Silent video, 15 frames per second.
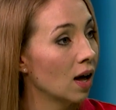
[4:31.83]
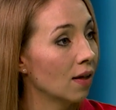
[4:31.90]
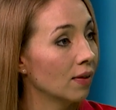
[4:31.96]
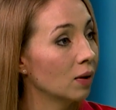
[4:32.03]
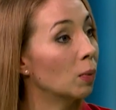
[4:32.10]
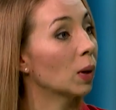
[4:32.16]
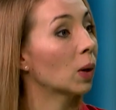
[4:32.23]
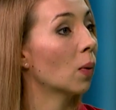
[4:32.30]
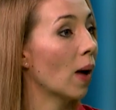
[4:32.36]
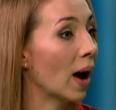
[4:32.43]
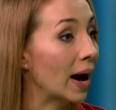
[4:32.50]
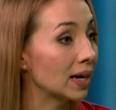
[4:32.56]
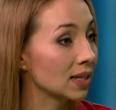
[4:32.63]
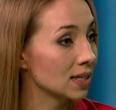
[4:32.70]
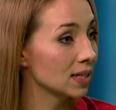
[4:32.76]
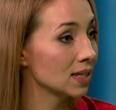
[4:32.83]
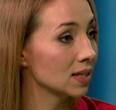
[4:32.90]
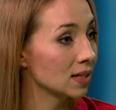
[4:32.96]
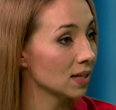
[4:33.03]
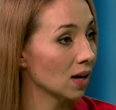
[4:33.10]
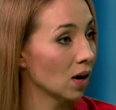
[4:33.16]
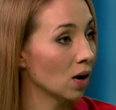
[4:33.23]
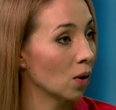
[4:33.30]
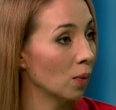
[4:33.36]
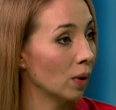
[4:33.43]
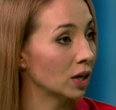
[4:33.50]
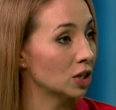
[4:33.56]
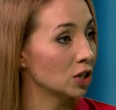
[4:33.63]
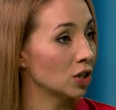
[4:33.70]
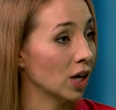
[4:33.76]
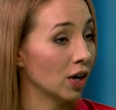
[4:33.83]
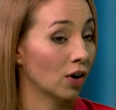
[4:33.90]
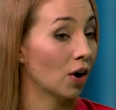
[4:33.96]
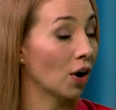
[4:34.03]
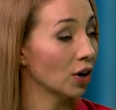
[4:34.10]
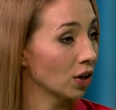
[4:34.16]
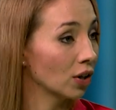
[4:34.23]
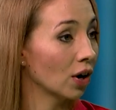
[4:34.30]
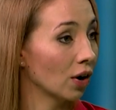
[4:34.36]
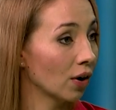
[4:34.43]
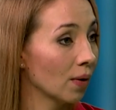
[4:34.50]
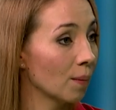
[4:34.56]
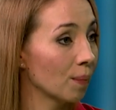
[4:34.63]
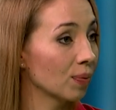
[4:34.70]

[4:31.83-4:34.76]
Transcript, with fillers: the requests uh, which they heard there.